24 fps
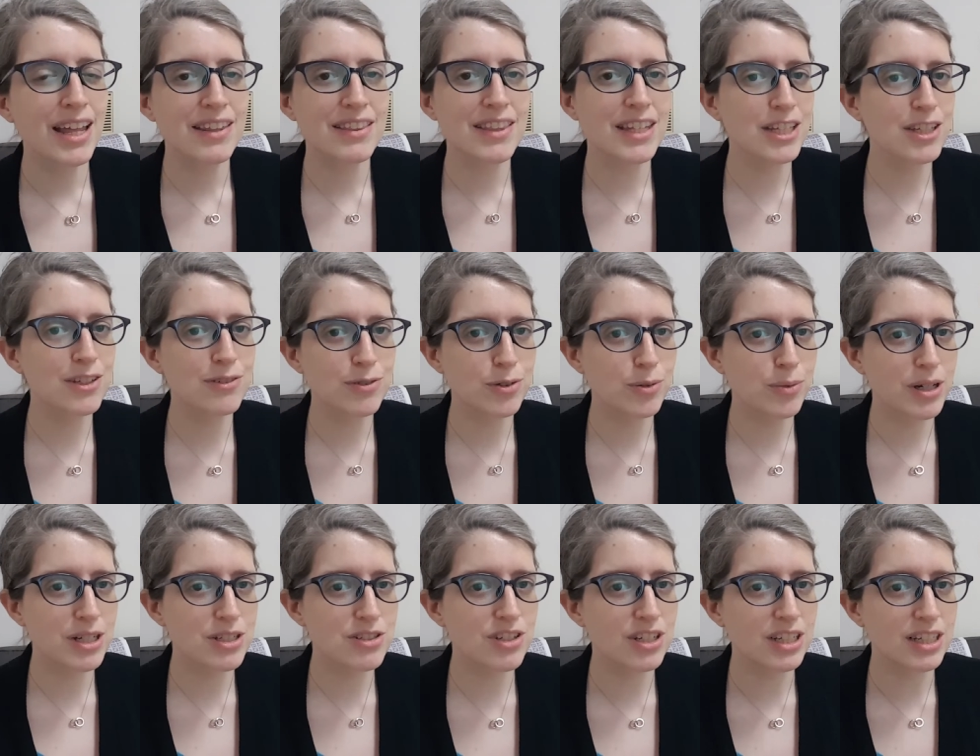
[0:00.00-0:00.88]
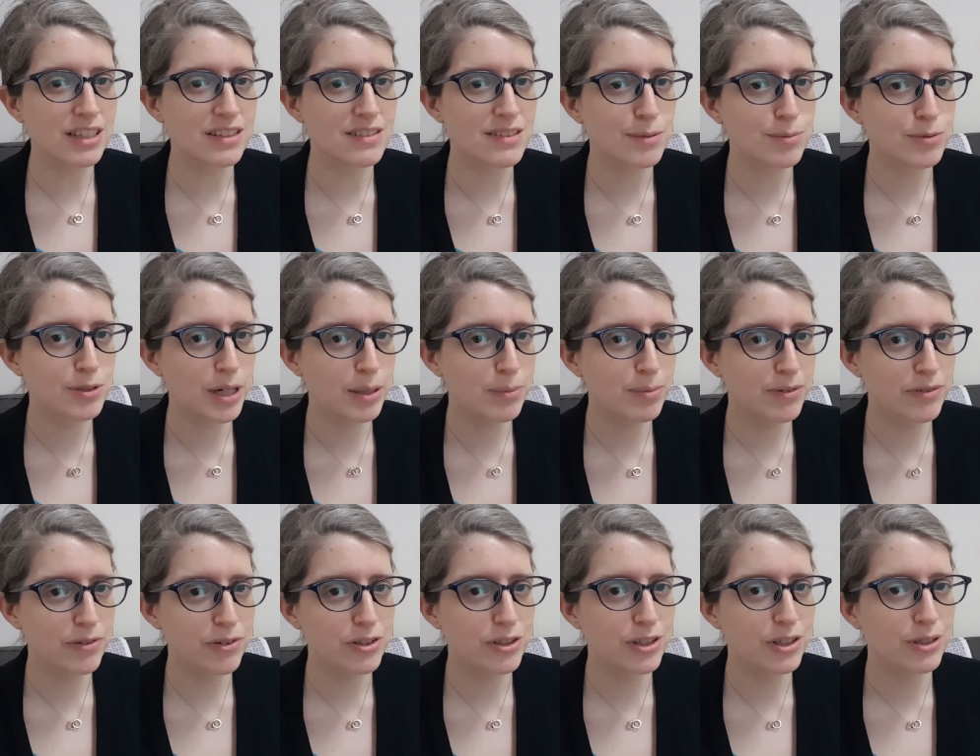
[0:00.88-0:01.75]
Thank you for watching, subscribe
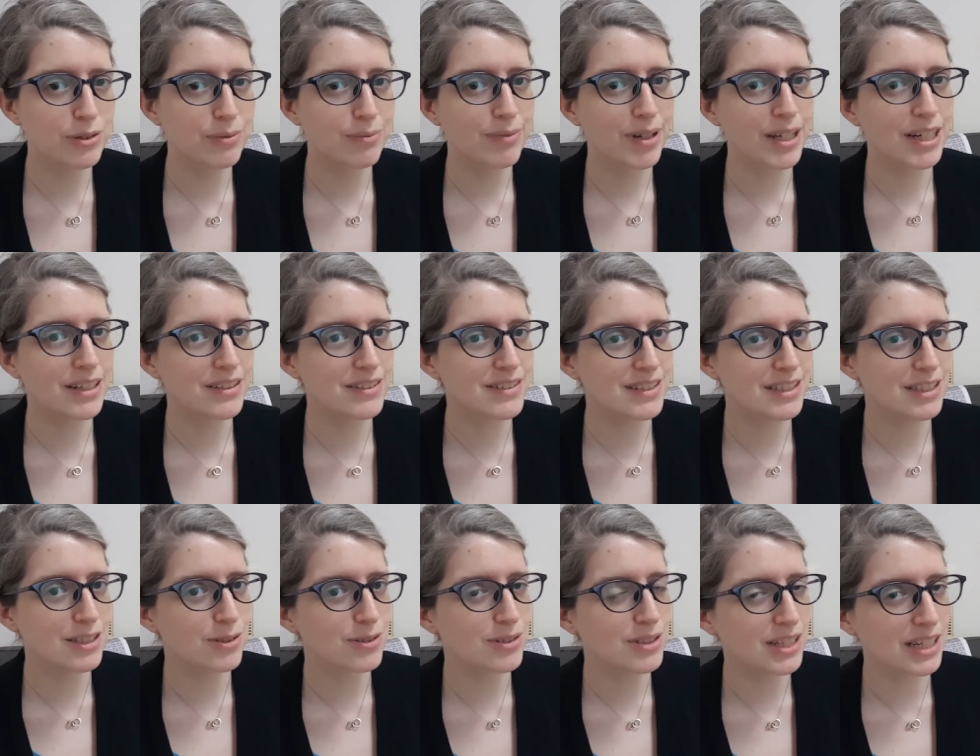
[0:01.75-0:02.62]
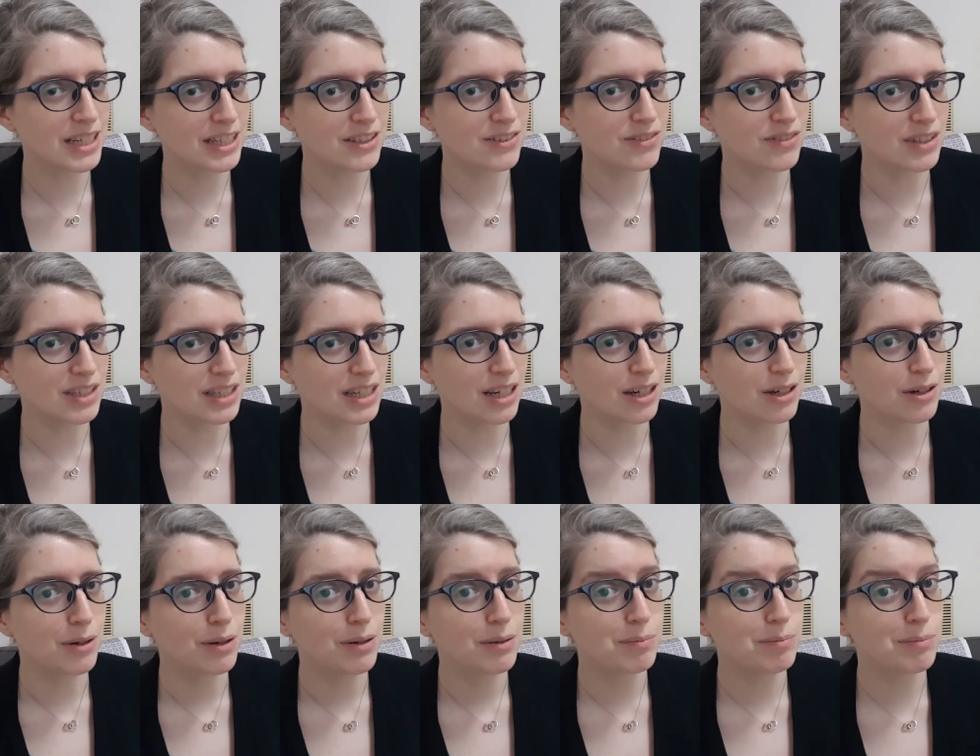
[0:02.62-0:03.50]
if you're new, and I'll see you in the next
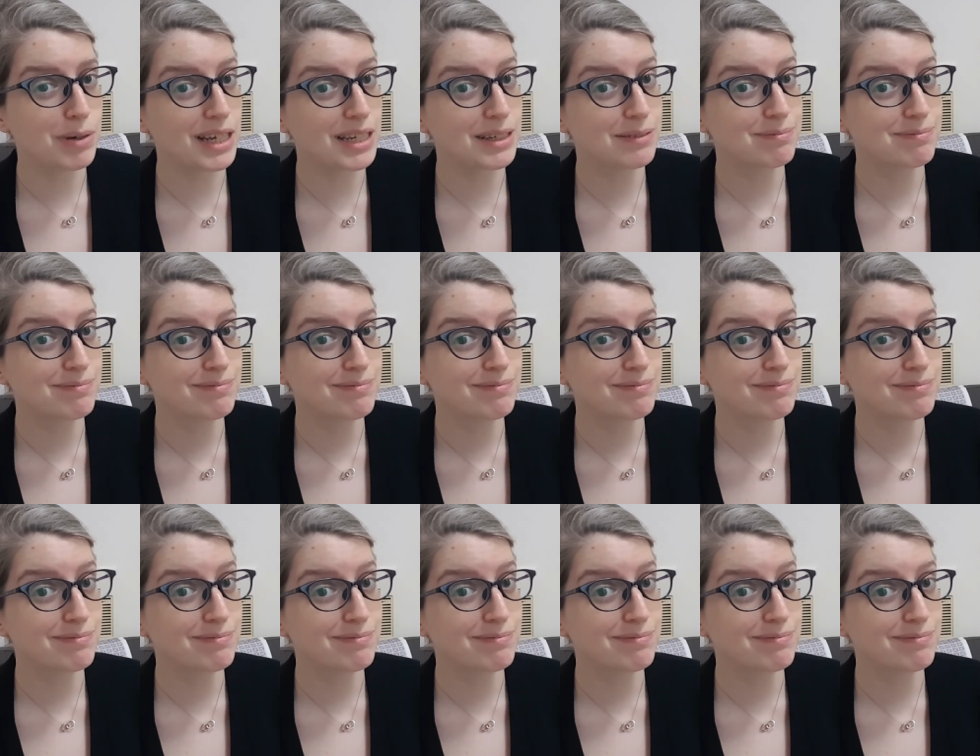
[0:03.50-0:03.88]
video. Bye!